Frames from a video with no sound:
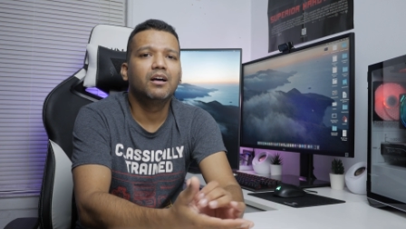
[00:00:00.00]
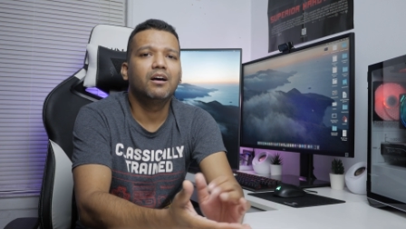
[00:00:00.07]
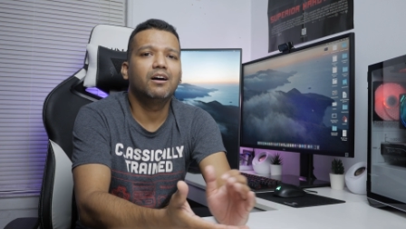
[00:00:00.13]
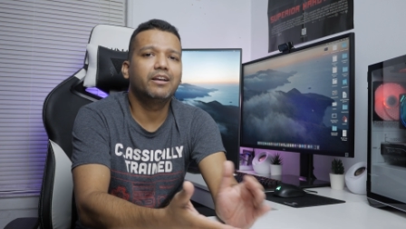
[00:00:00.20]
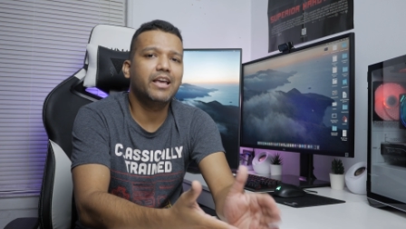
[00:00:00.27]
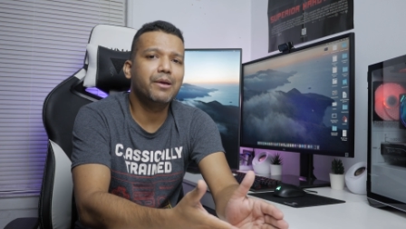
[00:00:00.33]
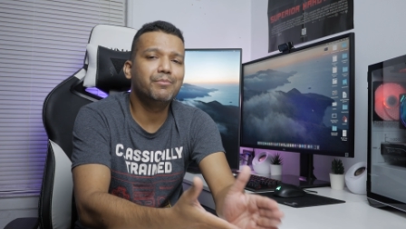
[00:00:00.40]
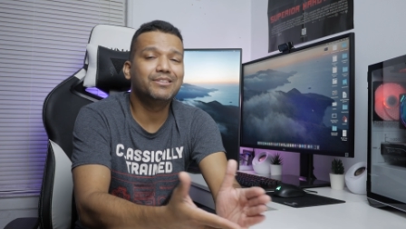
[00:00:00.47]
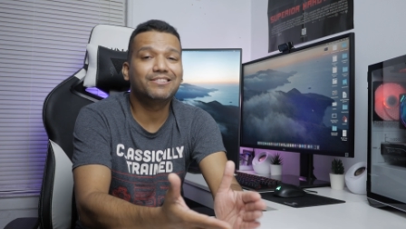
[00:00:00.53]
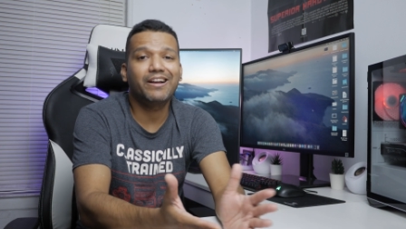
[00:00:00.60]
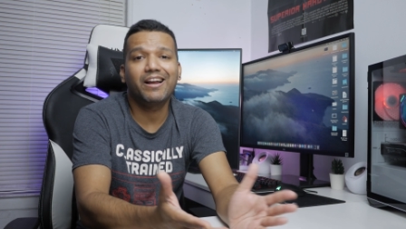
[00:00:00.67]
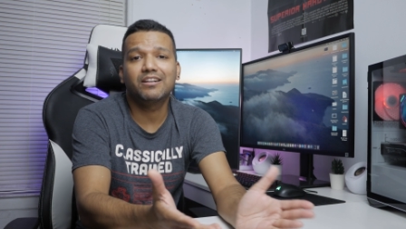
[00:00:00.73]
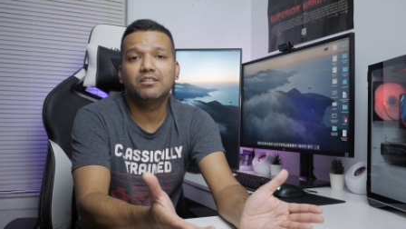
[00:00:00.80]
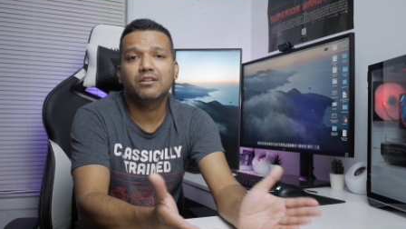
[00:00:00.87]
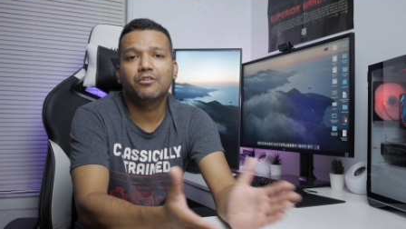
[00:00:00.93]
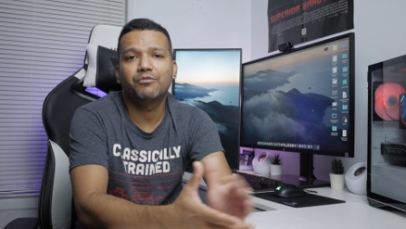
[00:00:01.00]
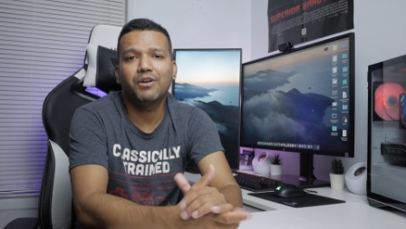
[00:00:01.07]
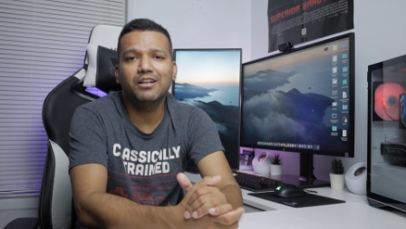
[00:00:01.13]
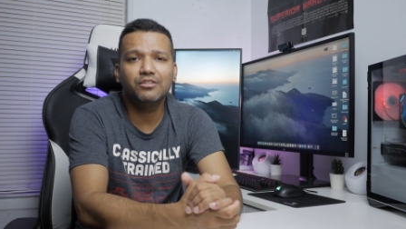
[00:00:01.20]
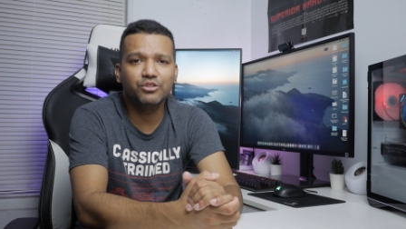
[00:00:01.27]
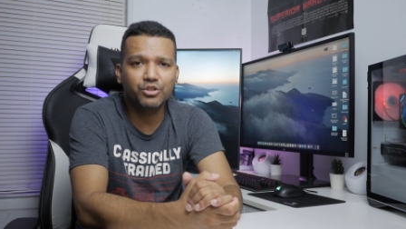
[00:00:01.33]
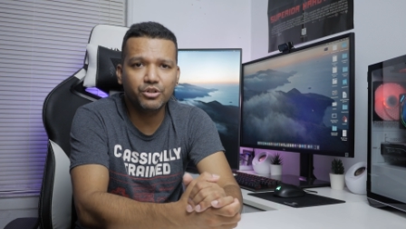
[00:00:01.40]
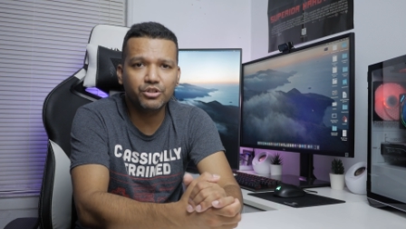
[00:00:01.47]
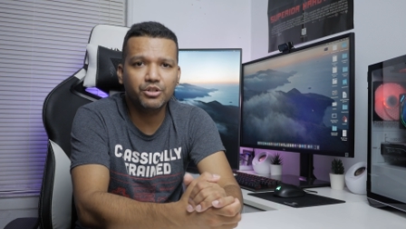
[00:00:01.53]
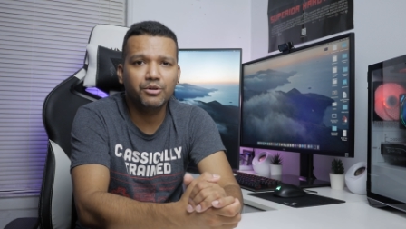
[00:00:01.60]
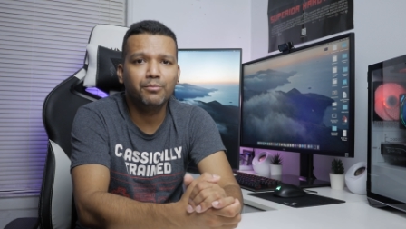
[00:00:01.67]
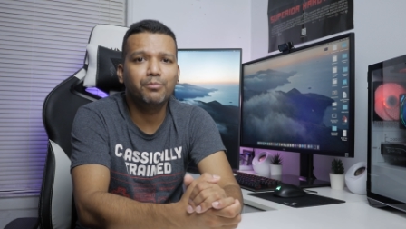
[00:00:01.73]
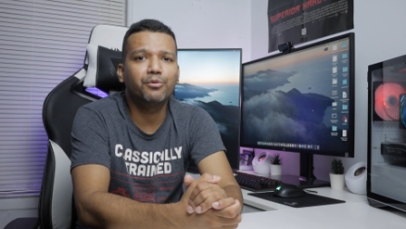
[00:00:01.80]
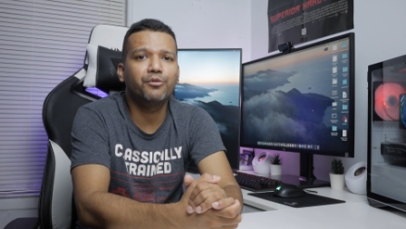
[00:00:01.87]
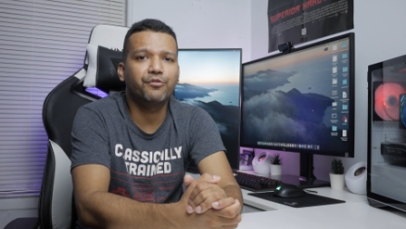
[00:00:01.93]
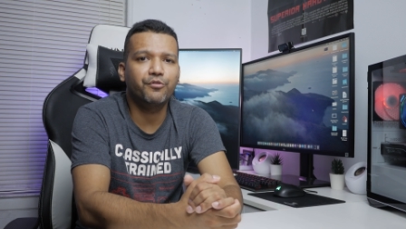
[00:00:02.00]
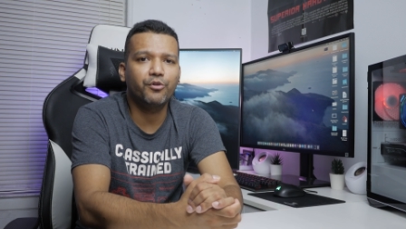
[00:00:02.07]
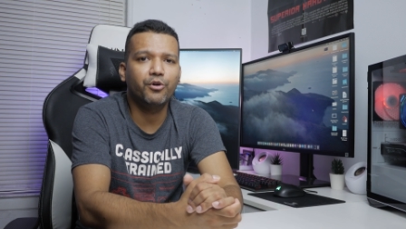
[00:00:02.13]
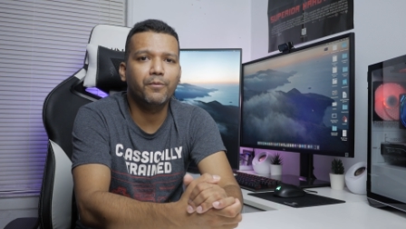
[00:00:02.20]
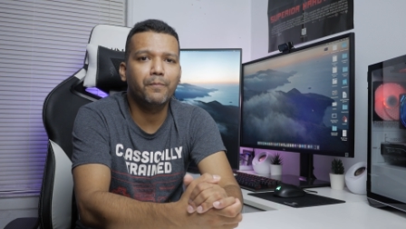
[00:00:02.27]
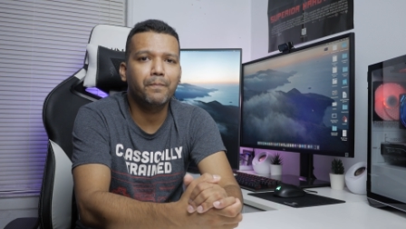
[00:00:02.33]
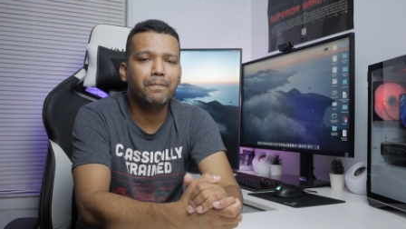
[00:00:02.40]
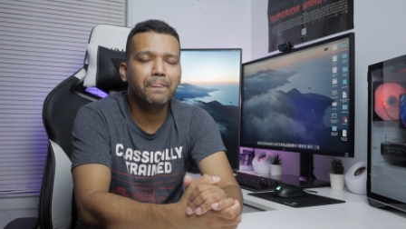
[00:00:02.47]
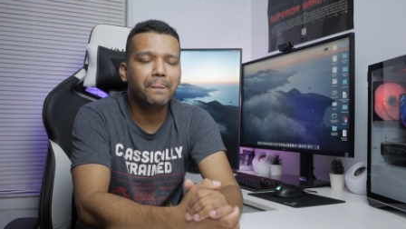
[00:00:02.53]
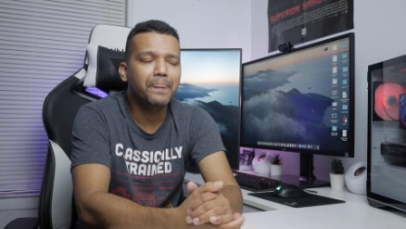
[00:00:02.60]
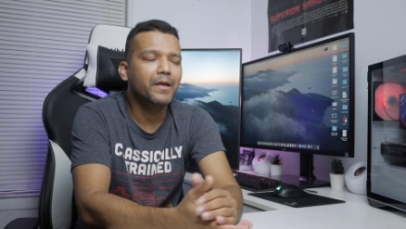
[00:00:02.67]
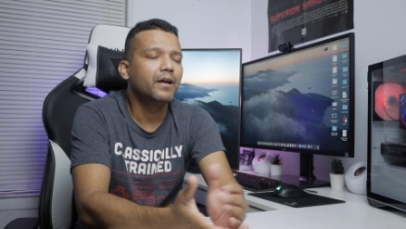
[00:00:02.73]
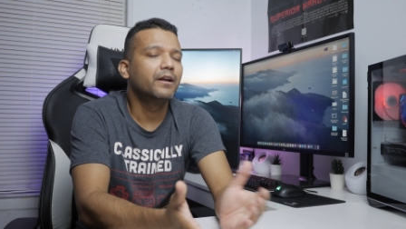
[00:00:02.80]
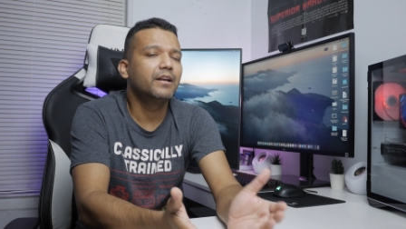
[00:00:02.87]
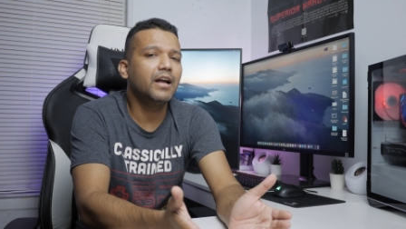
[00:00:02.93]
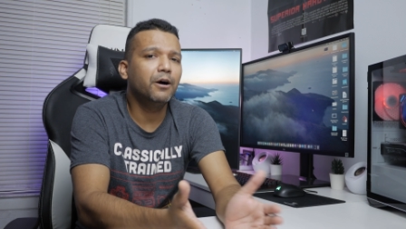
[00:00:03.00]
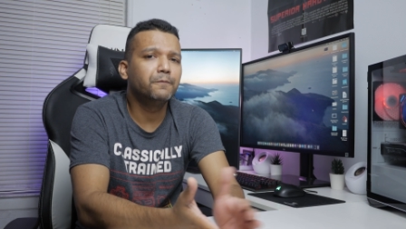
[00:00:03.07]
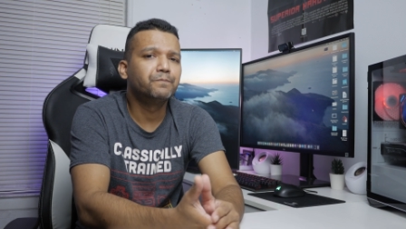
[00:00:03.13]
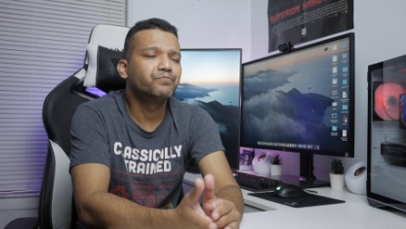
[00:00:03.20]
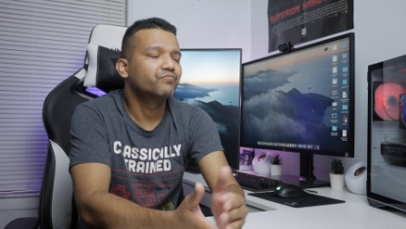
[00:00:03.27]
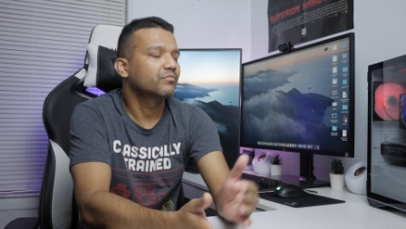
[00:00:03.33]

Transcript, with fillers: uh, gaming slash Ryzentosh perform now